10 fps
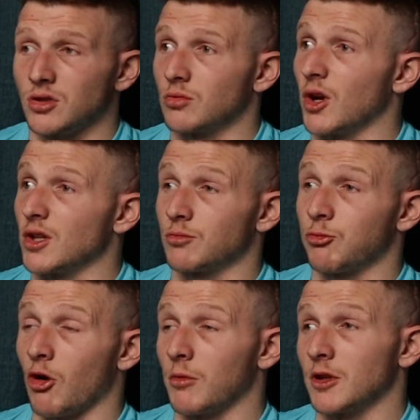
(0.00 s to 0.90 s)
which
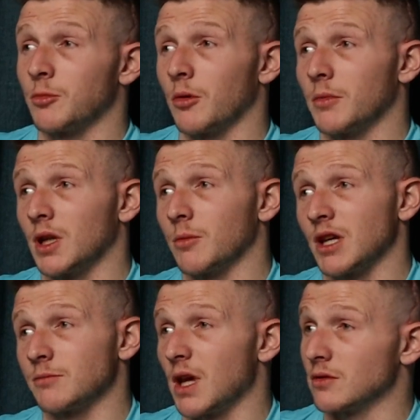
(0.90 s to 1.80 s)
probably has put me in the
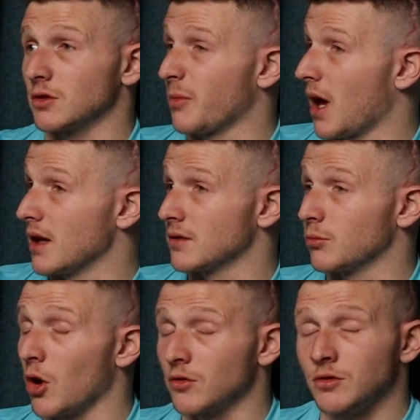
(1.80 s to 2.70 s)
best mental space
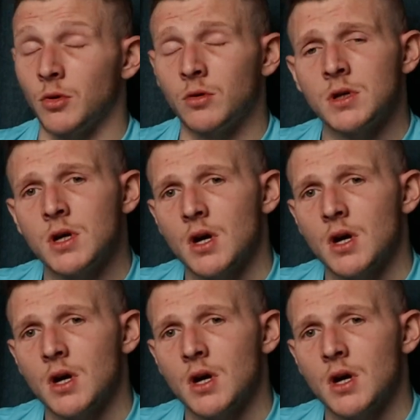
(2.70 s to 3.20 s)
possible.